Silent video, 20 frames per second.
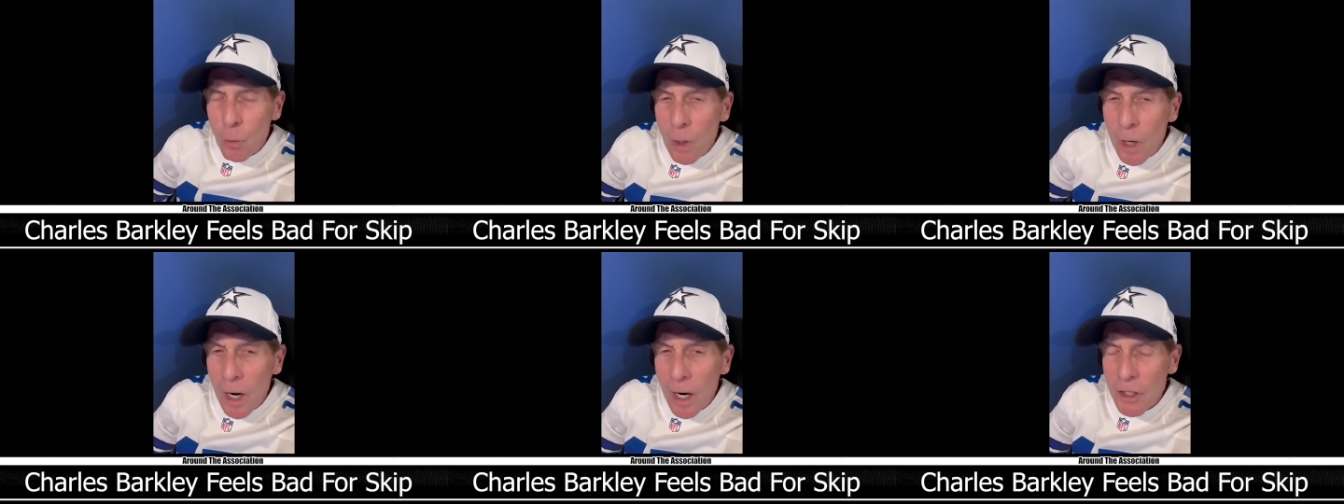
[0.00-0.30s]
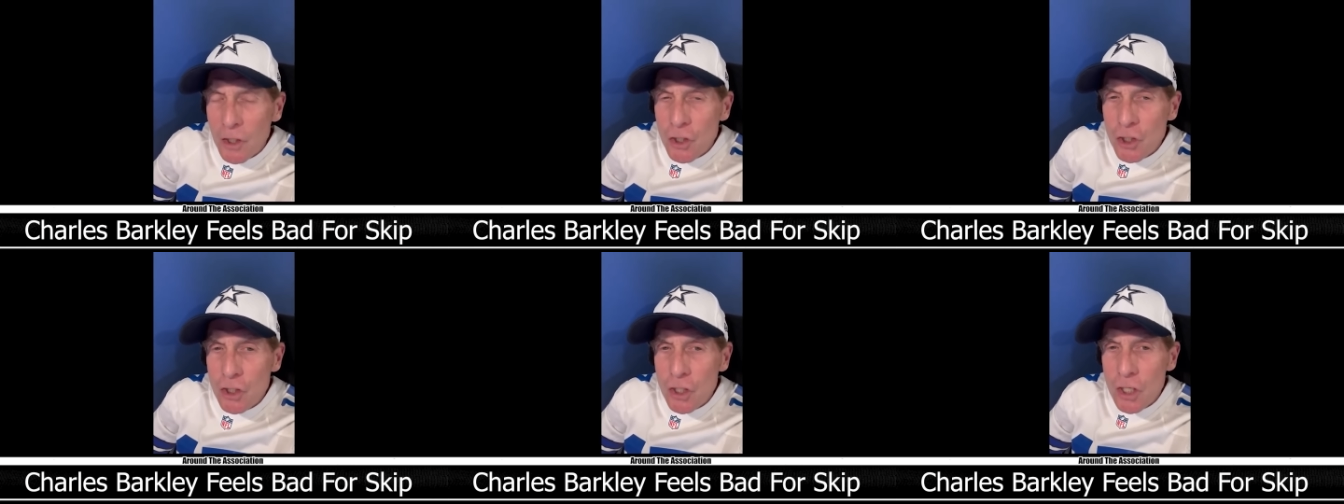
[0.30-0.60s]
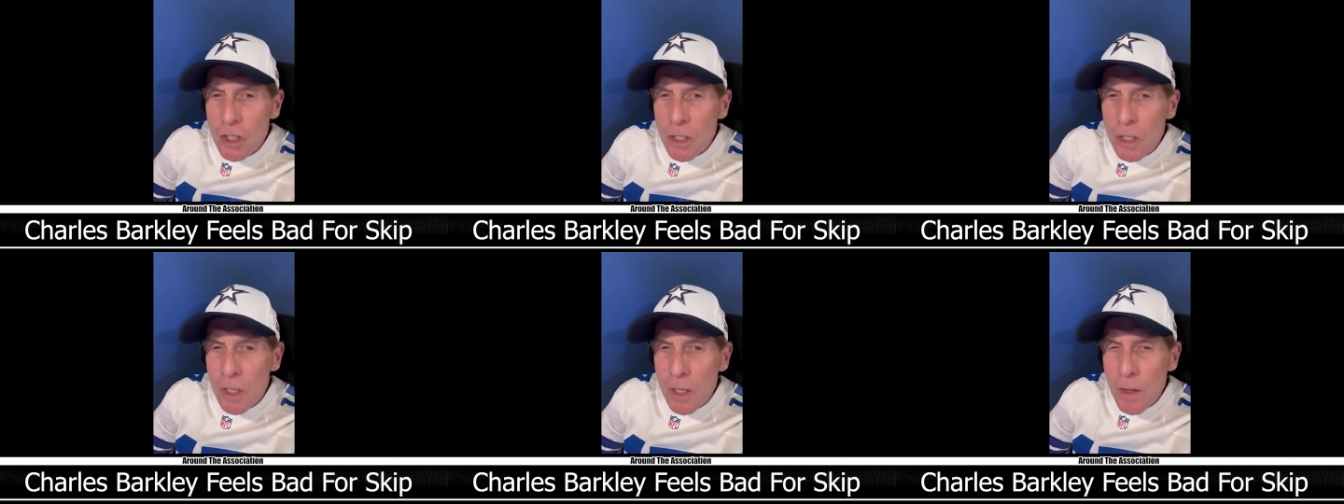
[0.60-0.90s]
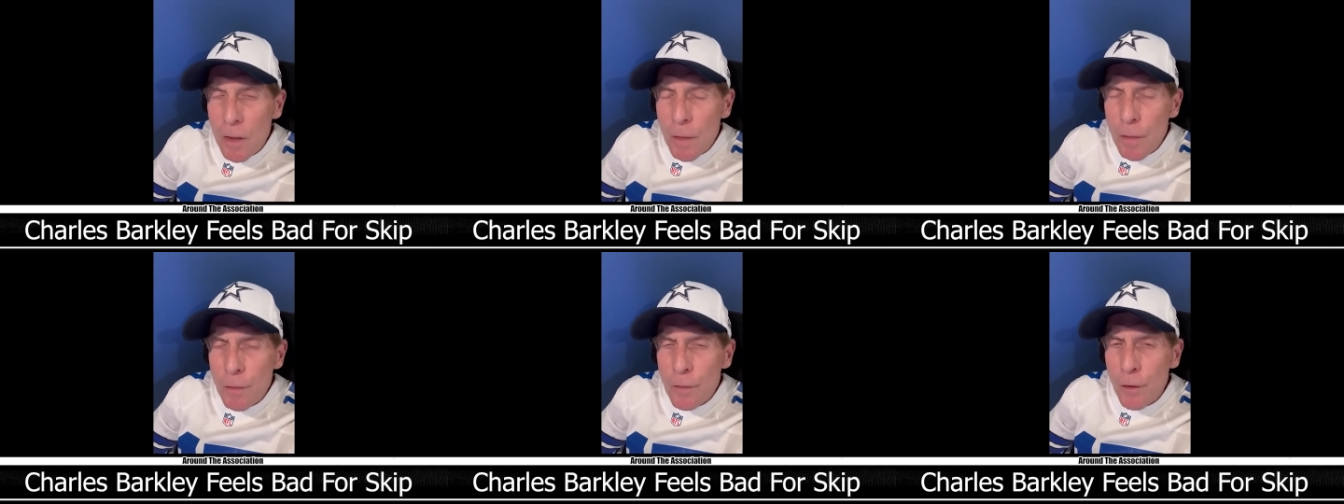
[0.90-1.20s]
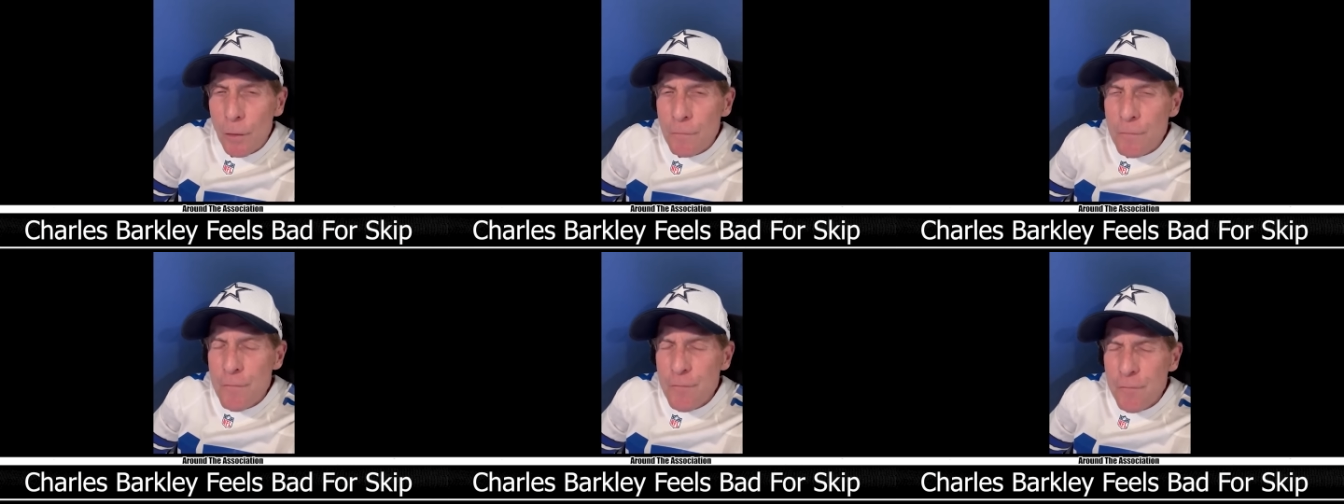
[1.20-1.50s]
It was clearly
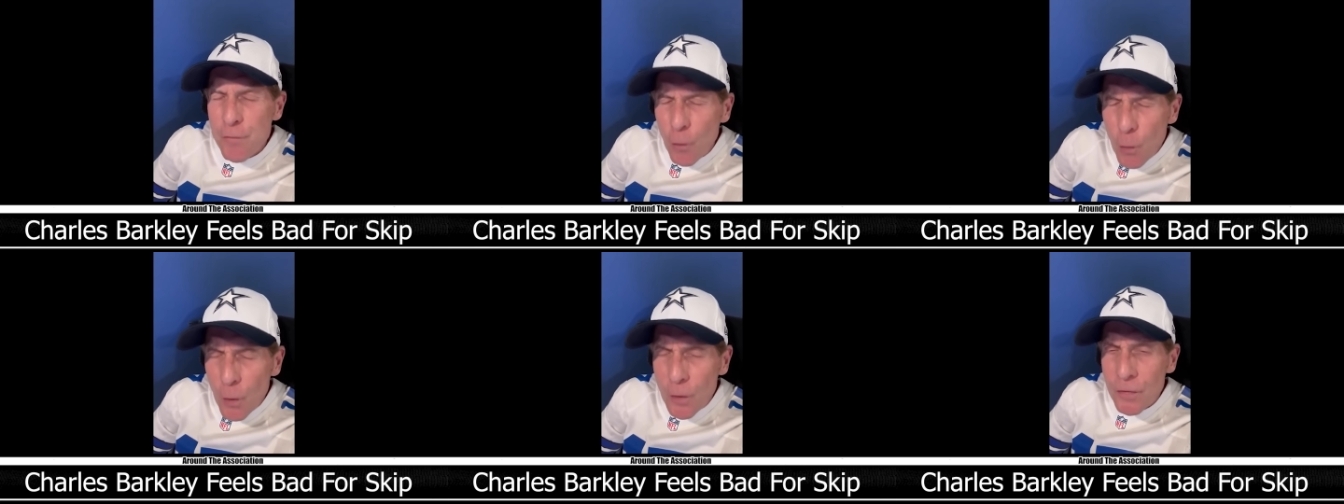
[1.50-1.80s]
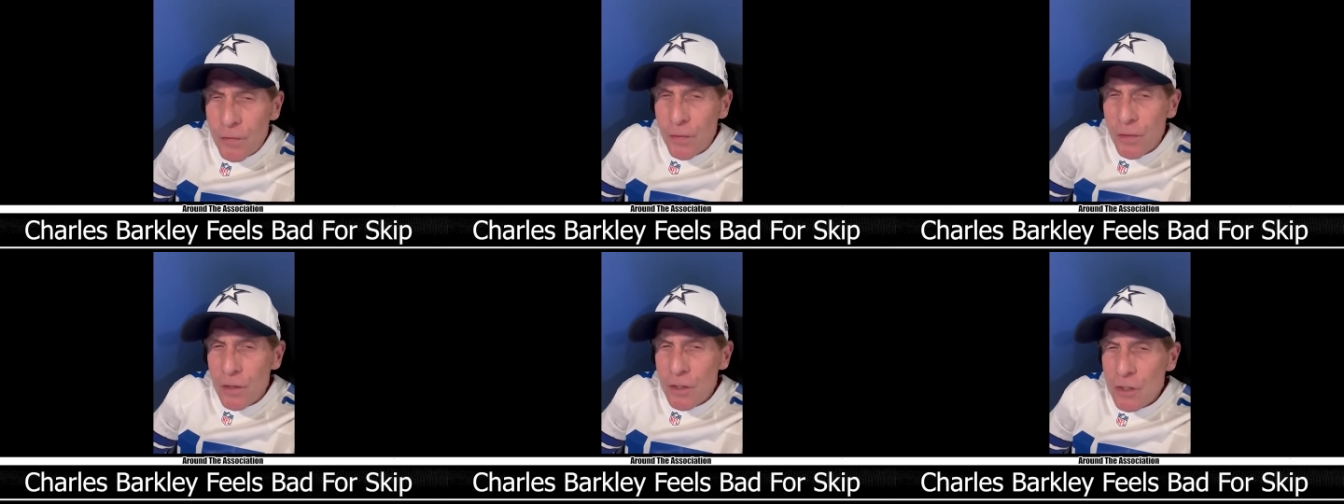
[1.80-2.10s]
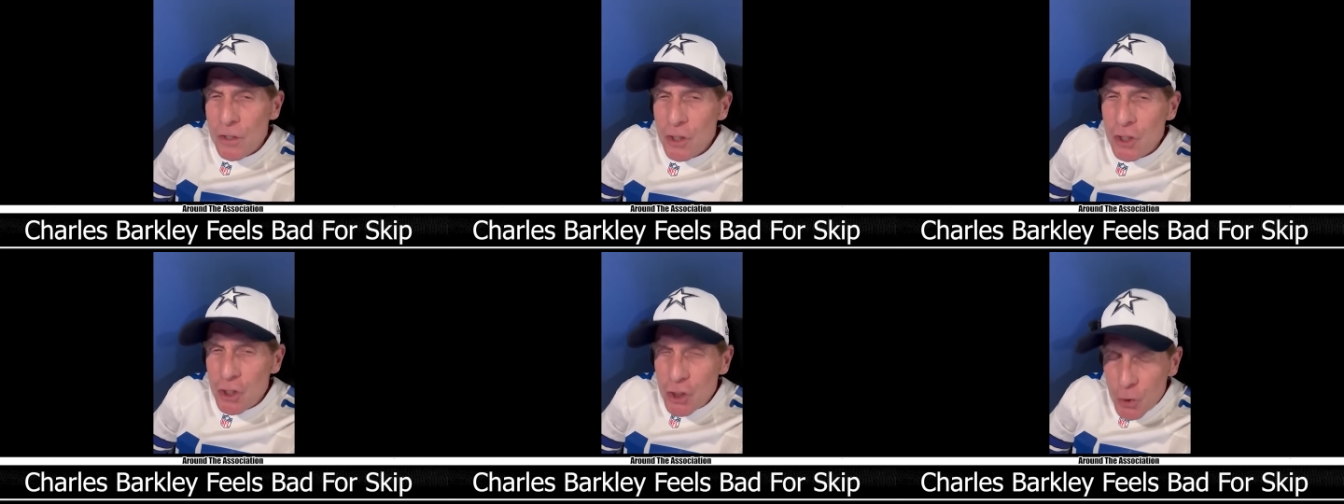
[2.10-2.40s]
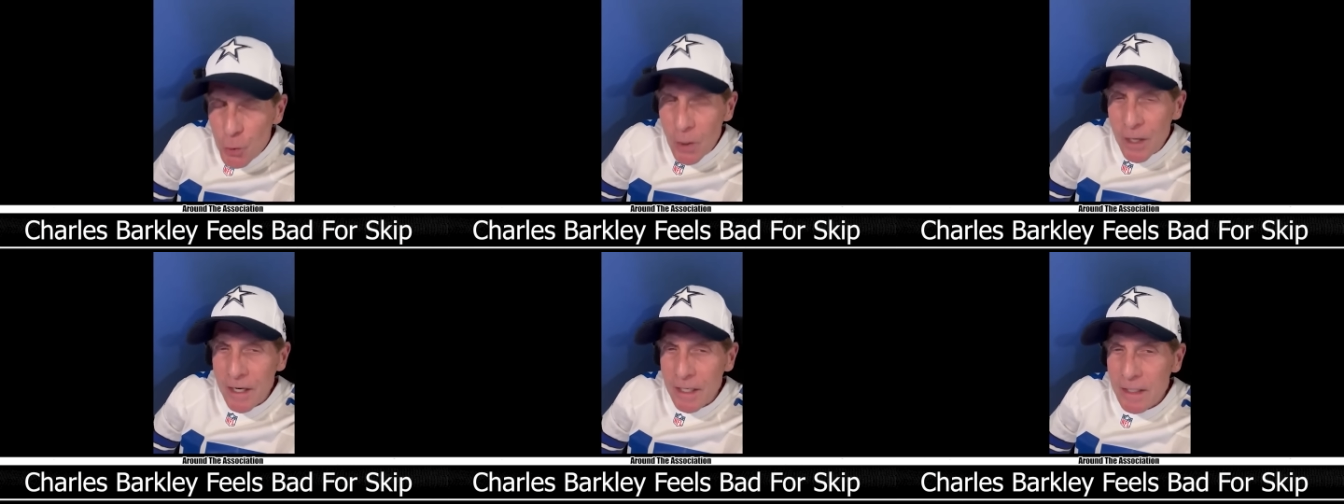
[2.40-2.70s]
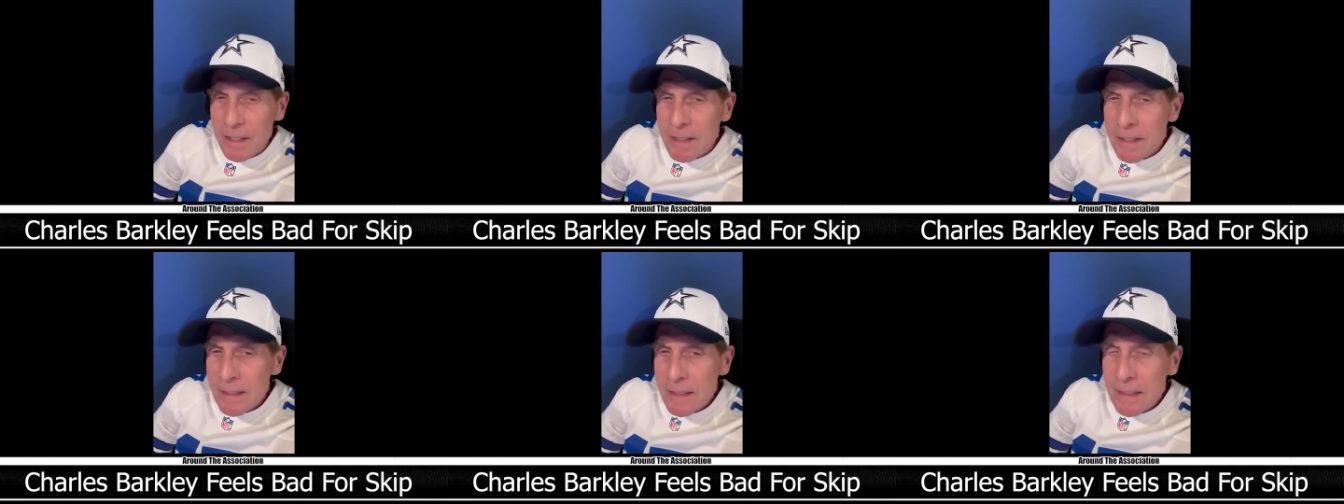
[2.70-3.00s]
all Shannon and
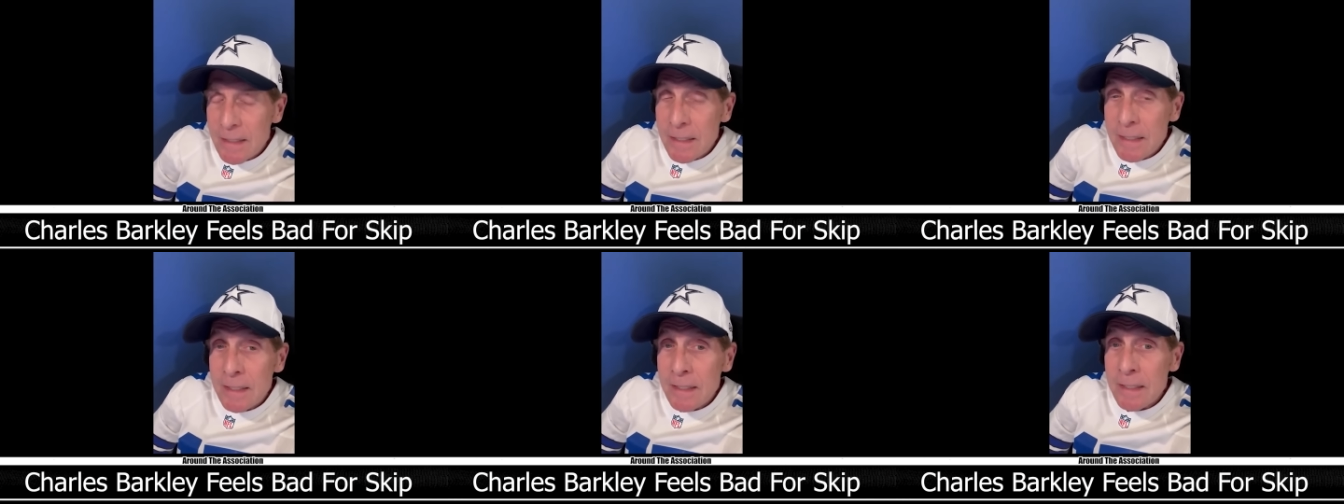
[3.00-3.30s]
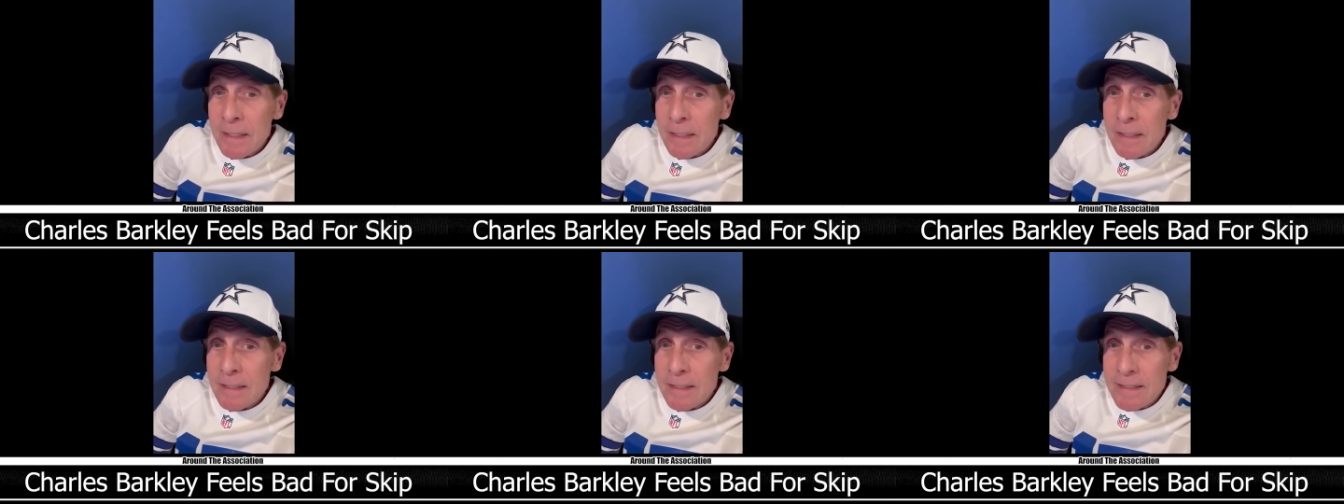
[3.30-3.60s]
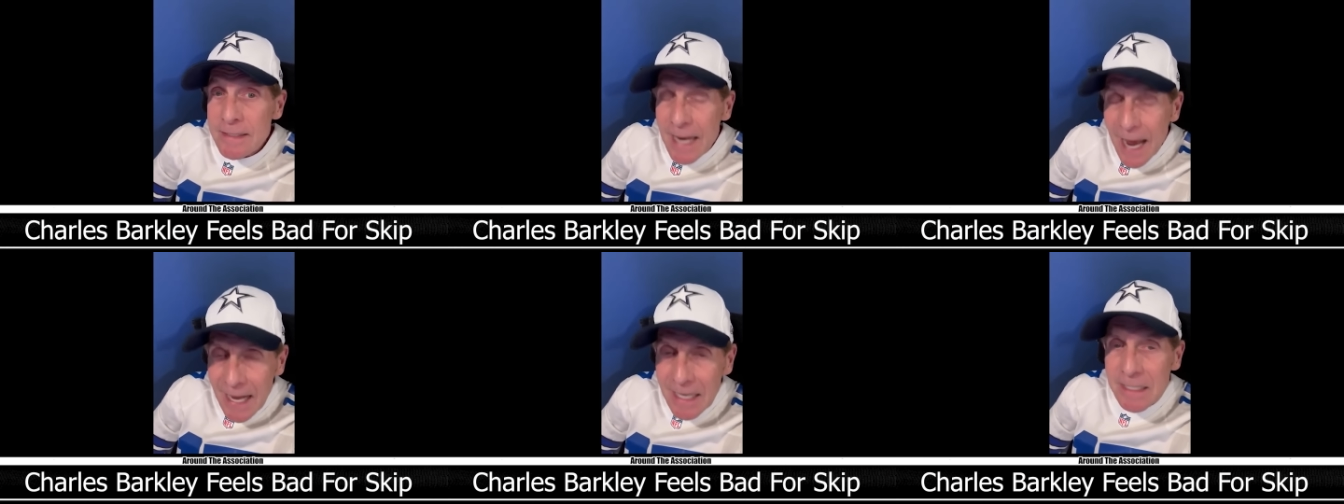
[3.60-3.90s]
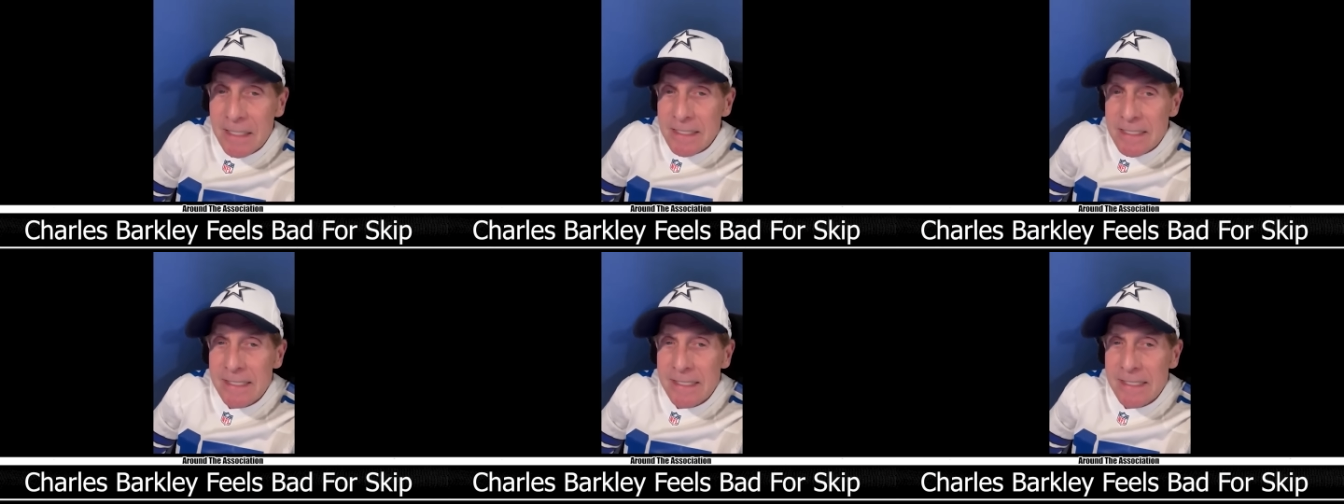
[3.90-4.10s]
really none Skip